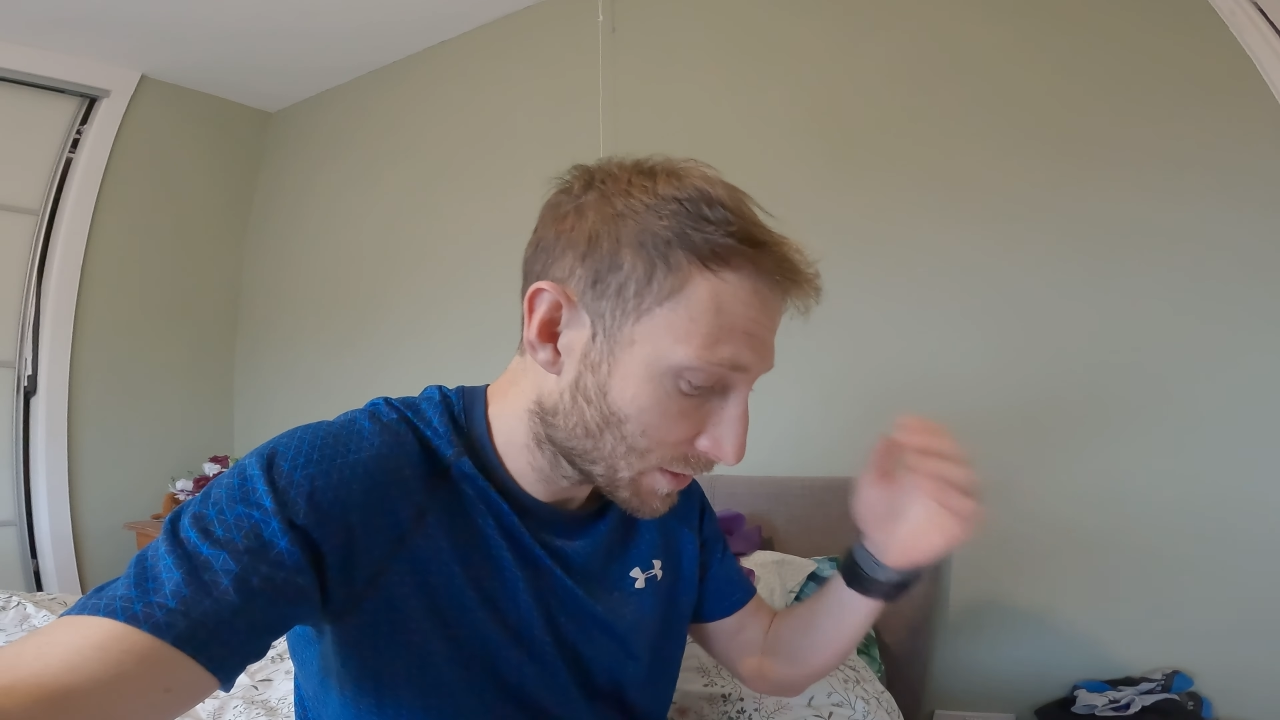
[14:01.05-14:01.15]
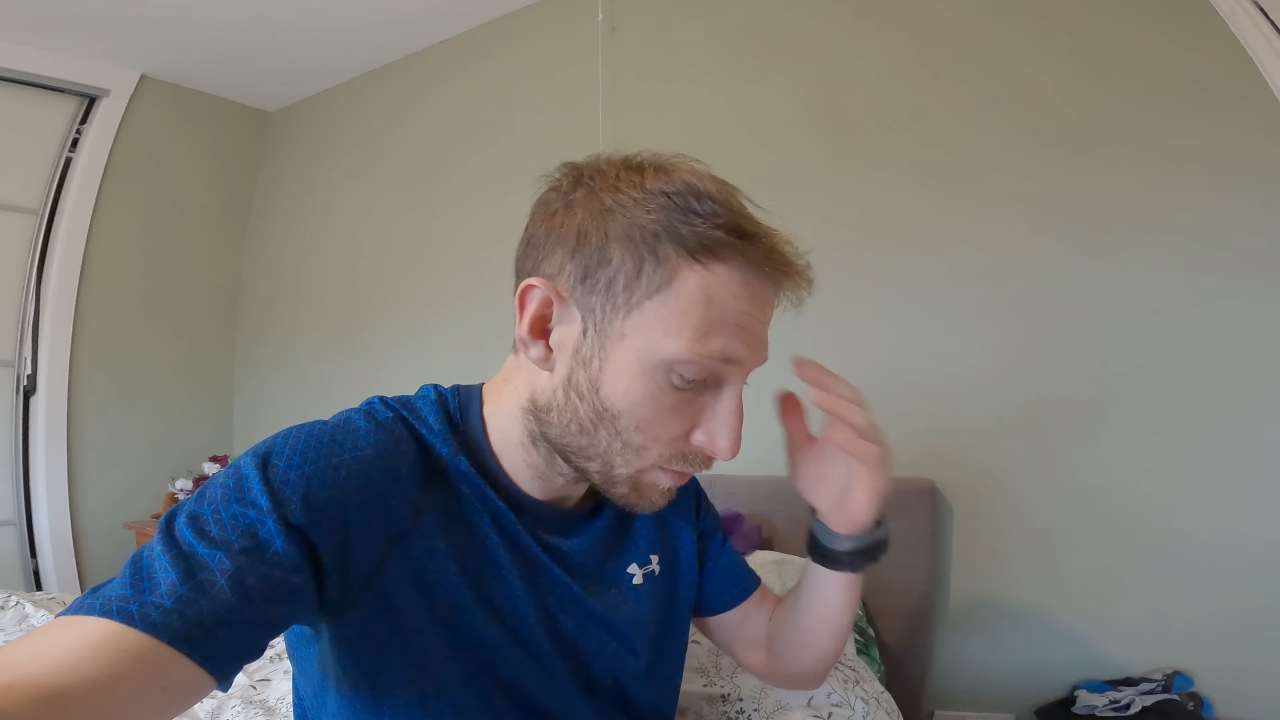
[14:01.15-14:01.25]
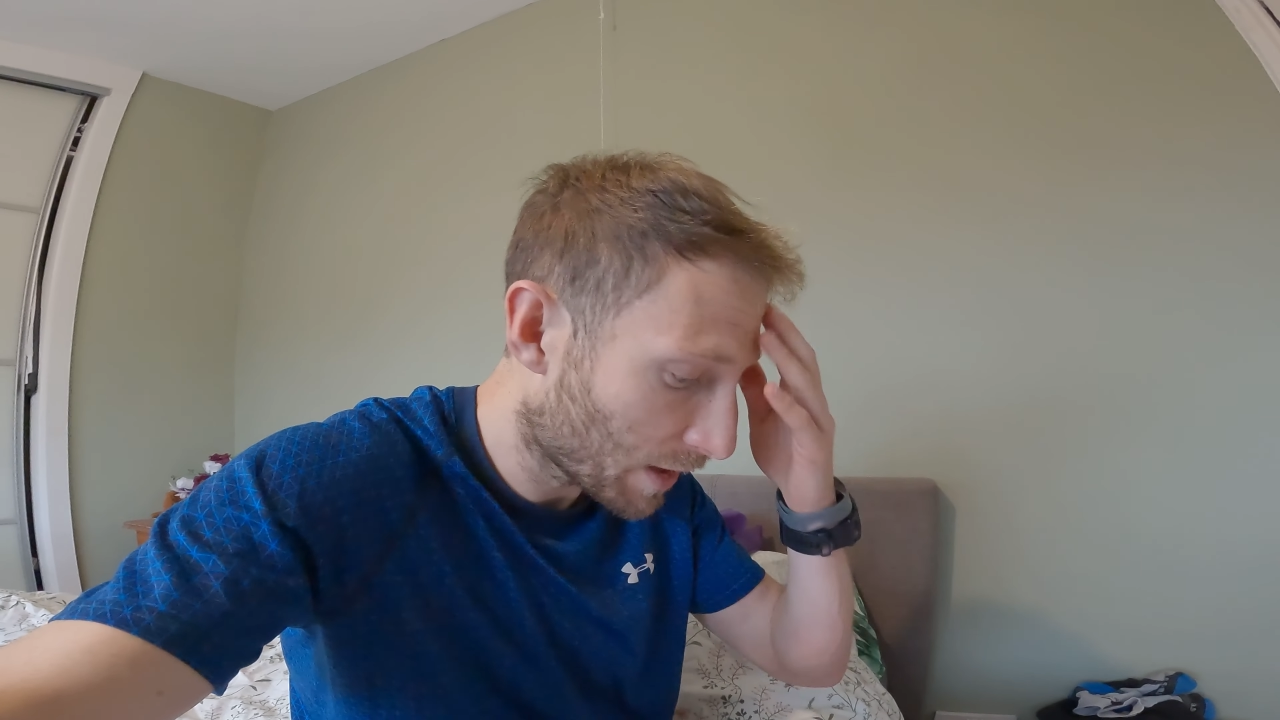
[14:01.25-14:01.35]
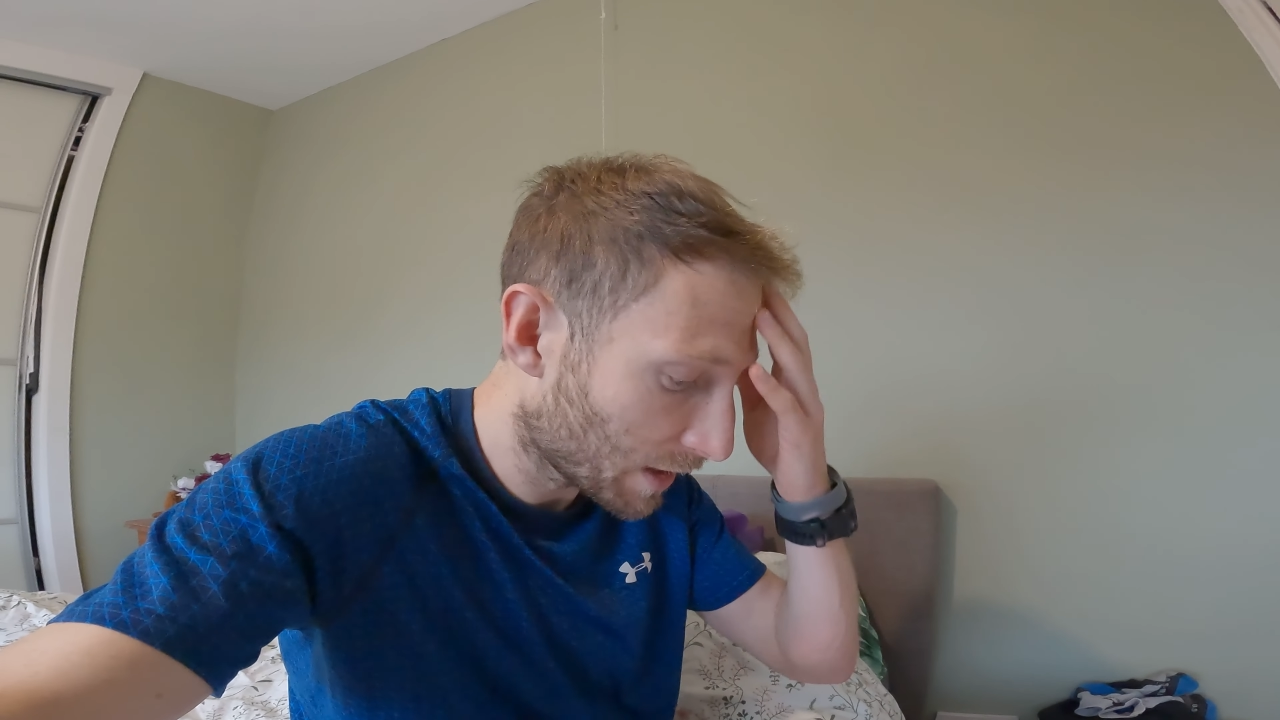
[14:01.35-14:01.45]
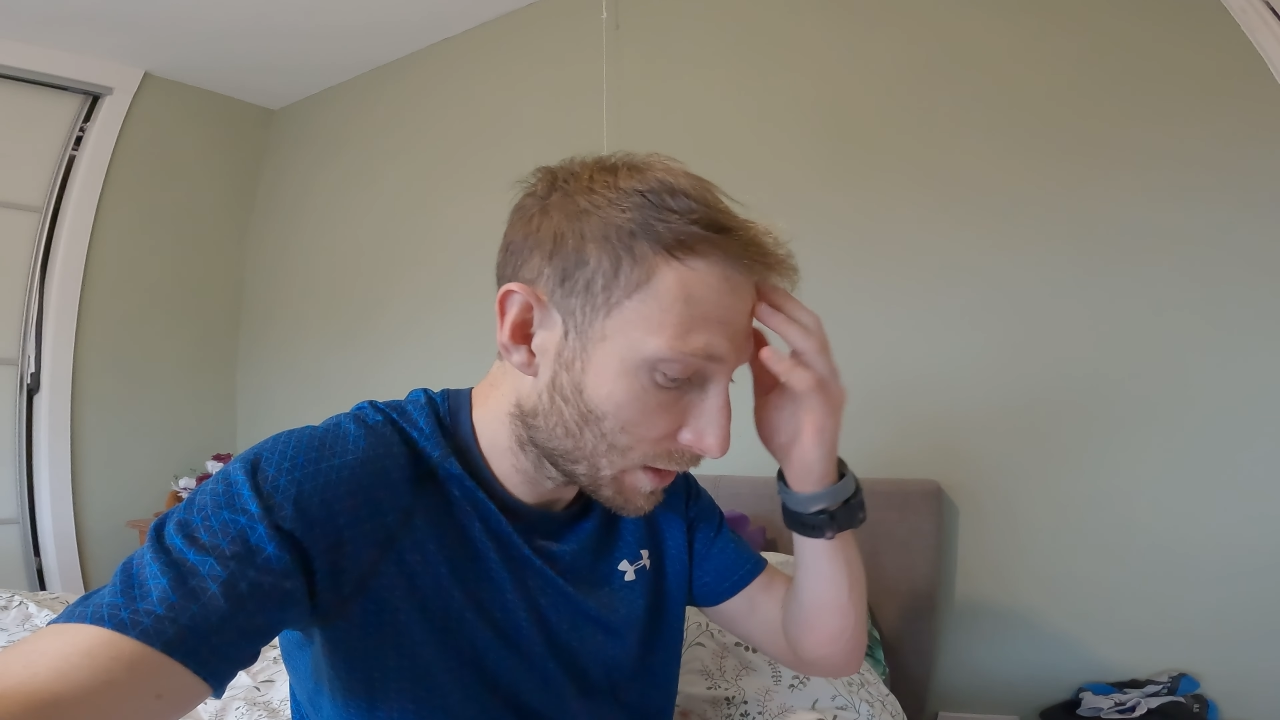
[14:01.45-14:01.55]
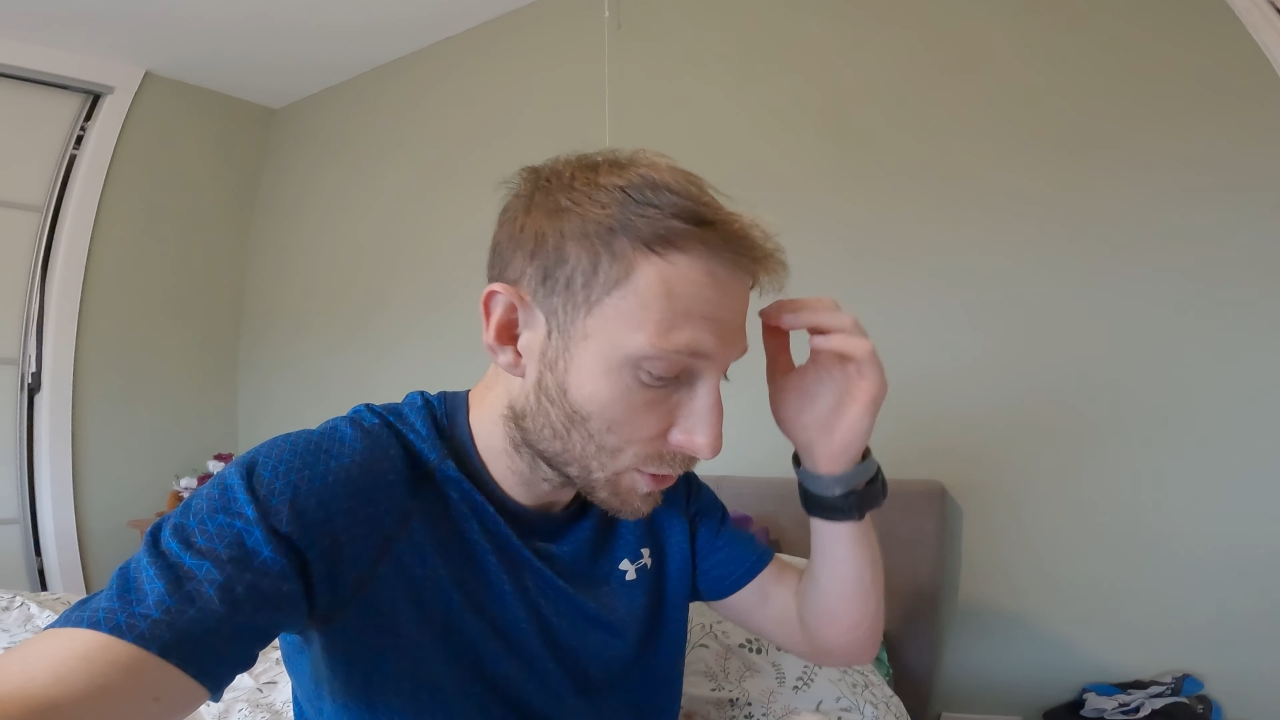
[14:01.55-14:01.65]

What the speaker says: as well,